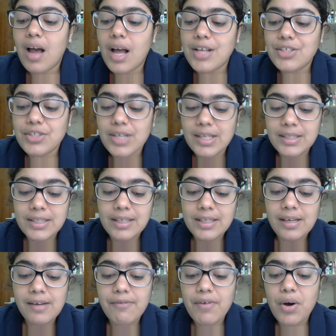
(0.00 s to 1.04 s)
and shall
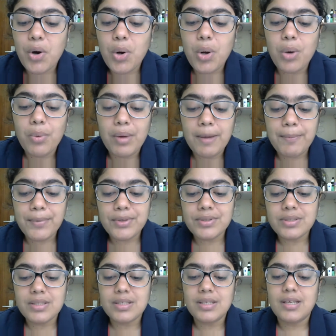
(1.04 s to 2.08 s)
deliver all
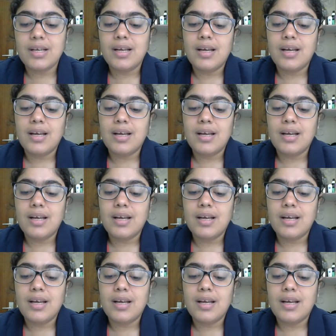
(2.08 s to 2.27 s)
weapons